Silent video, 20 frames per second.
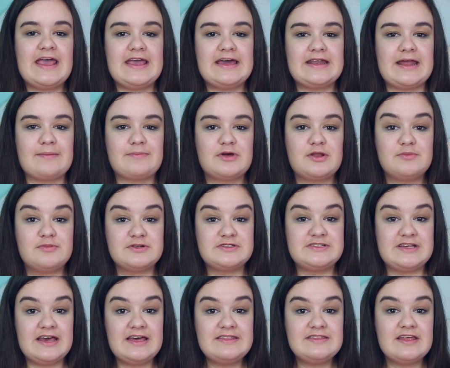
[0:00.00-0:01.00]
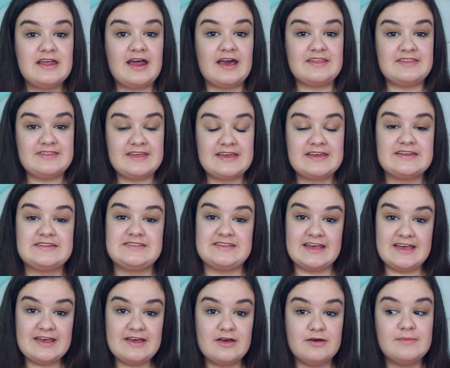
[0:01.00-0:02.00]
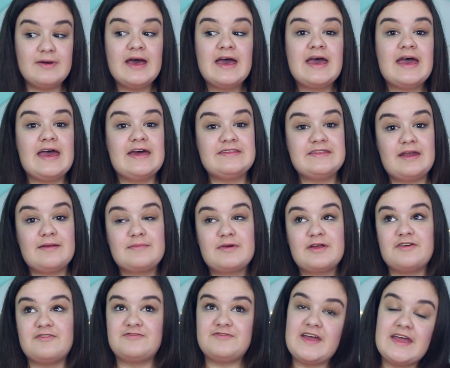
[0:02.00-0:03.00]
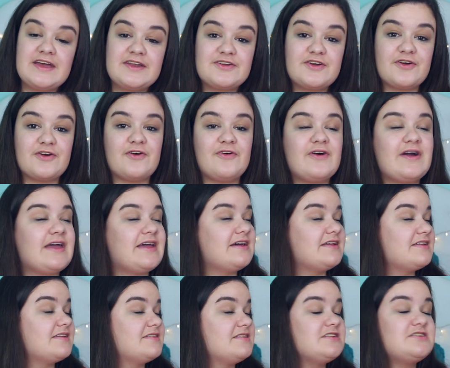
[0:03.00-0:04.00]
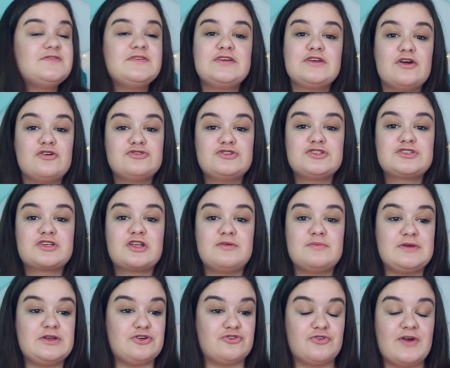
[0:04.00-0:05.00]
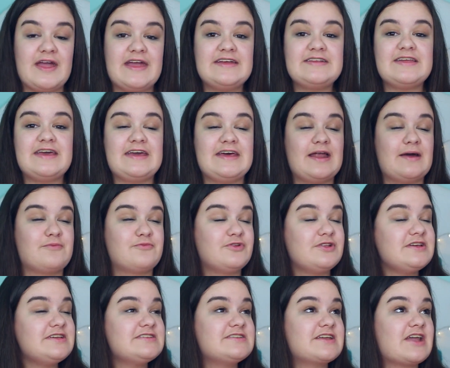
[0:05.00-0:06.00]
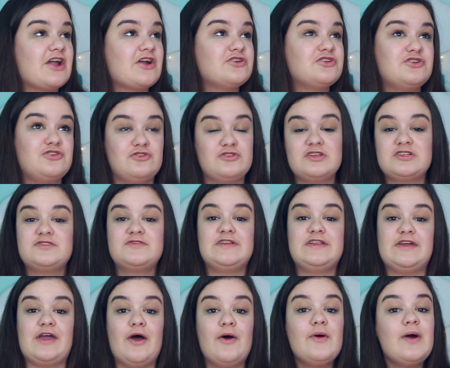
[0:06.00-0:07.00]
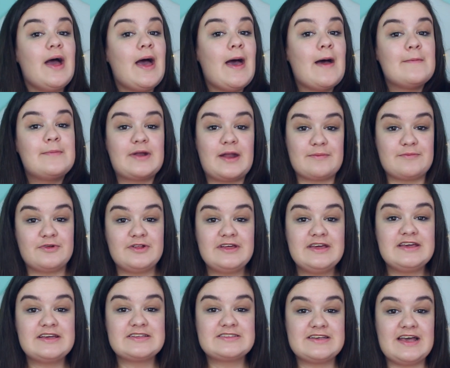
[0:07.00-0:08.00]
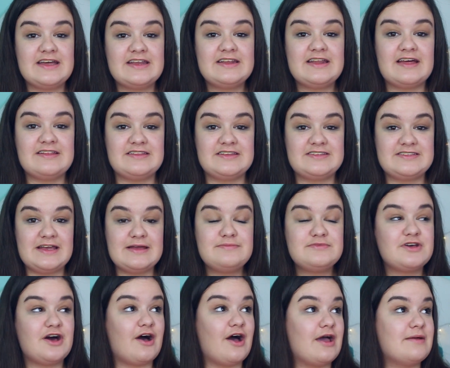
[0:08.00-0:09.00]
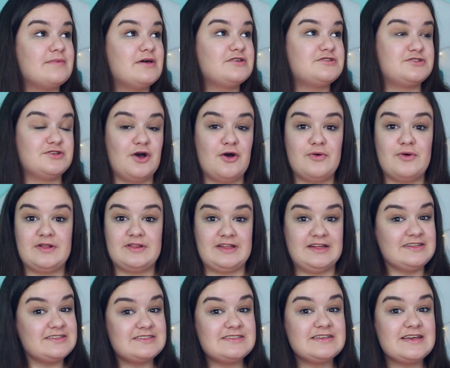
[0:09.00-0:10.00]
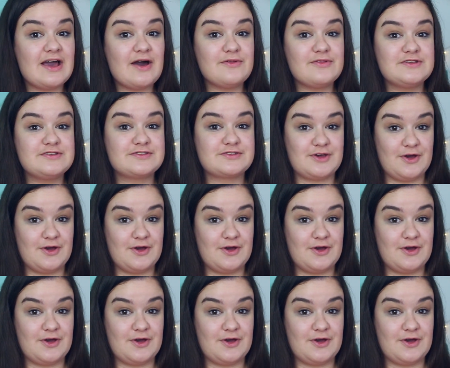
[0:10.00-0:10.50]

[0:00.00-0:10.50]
and I'm gonna pretend that I think it's him and then I'm gonna fangirl. And this video is just going to be great, and I'm really scared to do this video, but I'm really excited at the same time, so let's see how this